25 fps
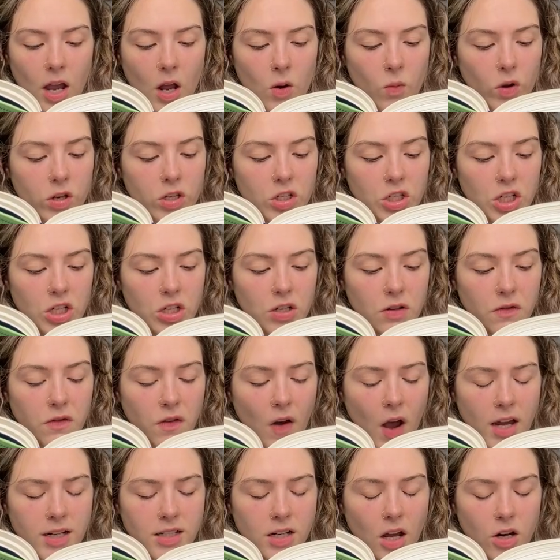and when she could
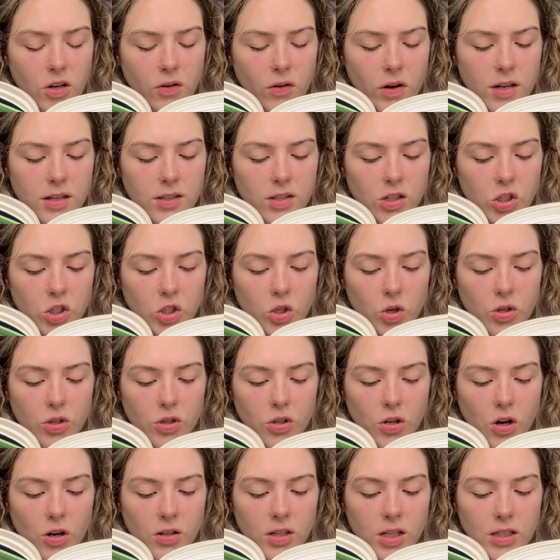find utterance, assured
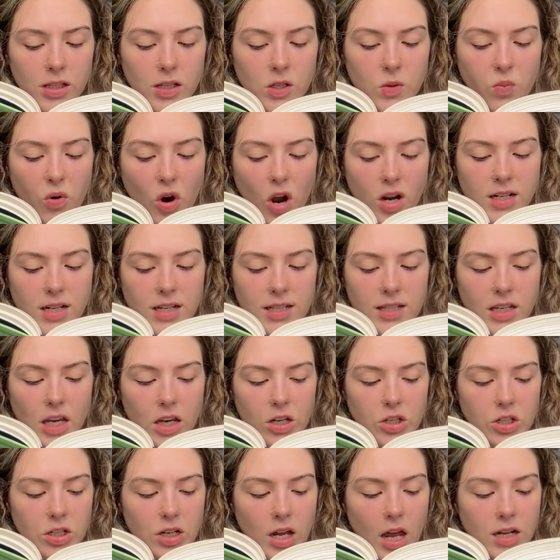her that this
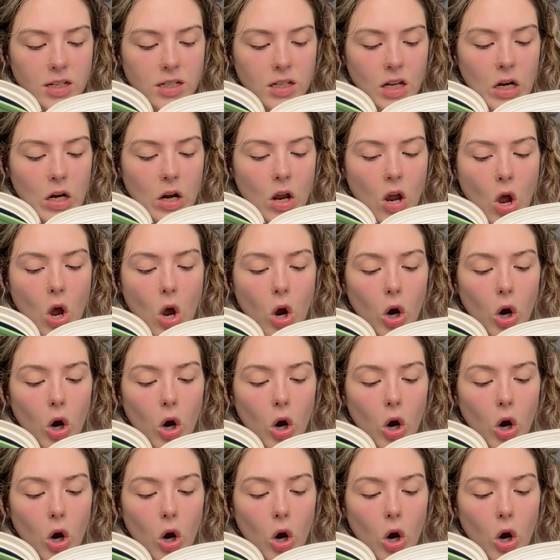protestation had done